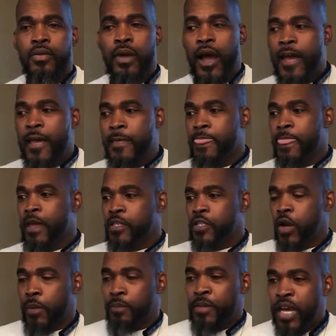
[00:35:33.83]
Right?
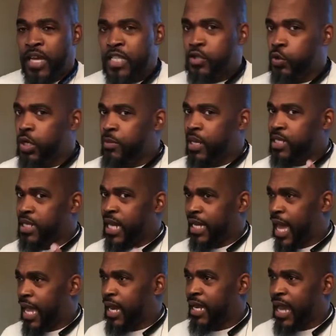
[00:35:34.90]
So I'm done in 20 minutes and
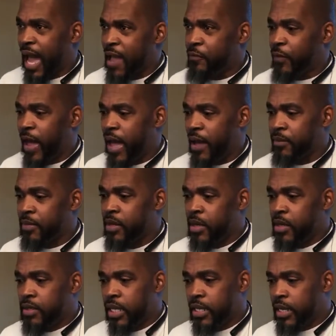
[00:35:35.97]
I got a life app.
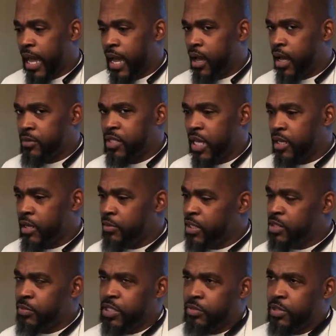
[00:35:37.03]
Then now I'm saying,
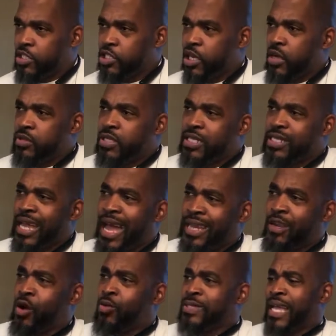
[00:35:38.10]
Miss Jones, listen,
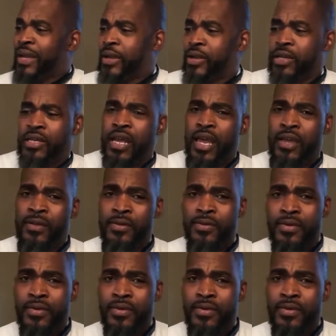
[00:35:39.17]
how long was I here today?